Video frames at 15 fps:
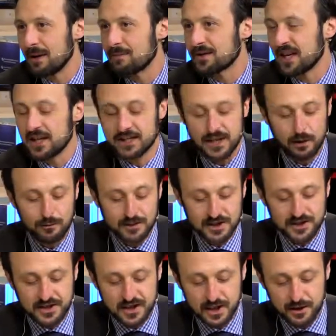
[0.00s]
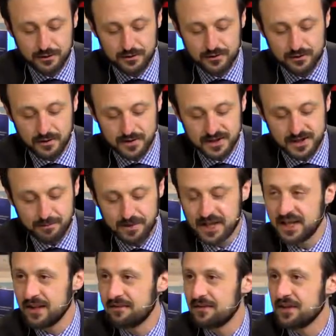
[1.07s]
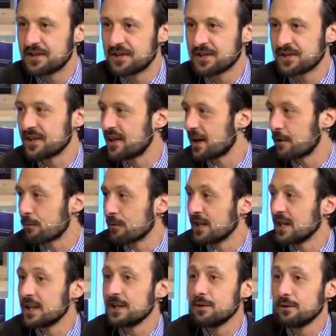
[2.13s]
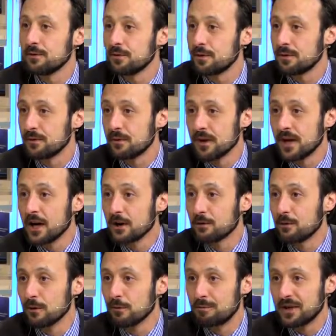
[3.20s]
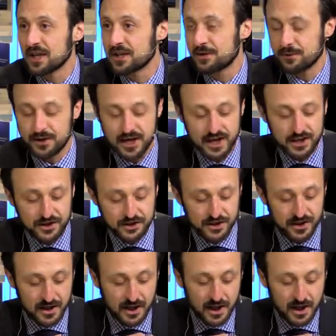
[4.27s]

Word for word: websites. I will just tell you some key features that are really new to Coolpix range.